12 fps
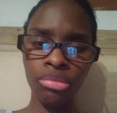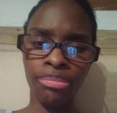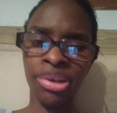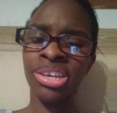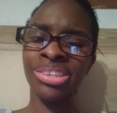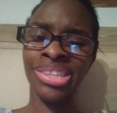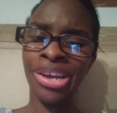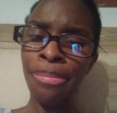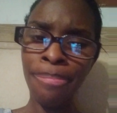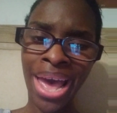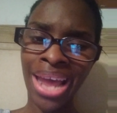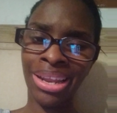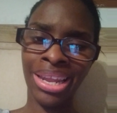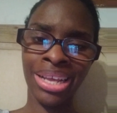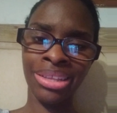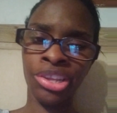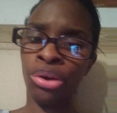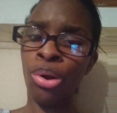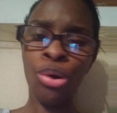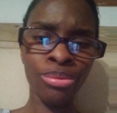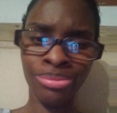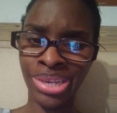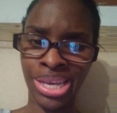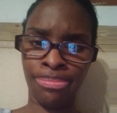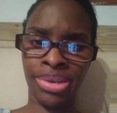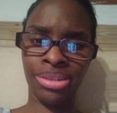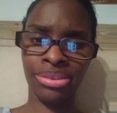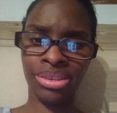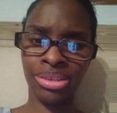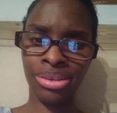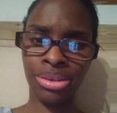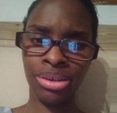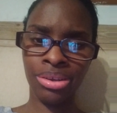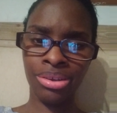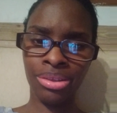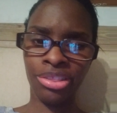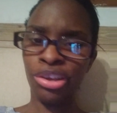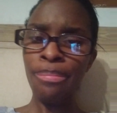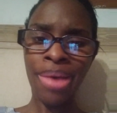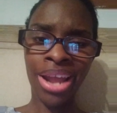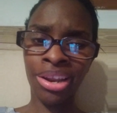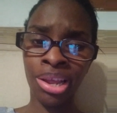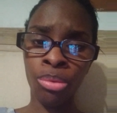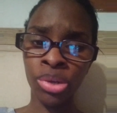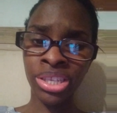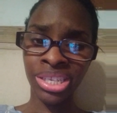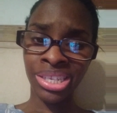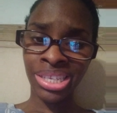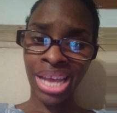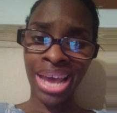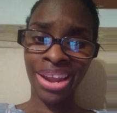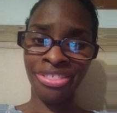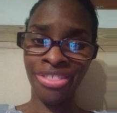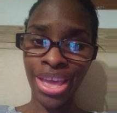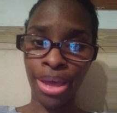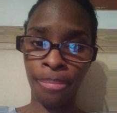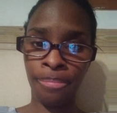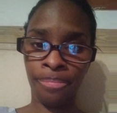because they're battling their own demons. They're battling what's inside of them.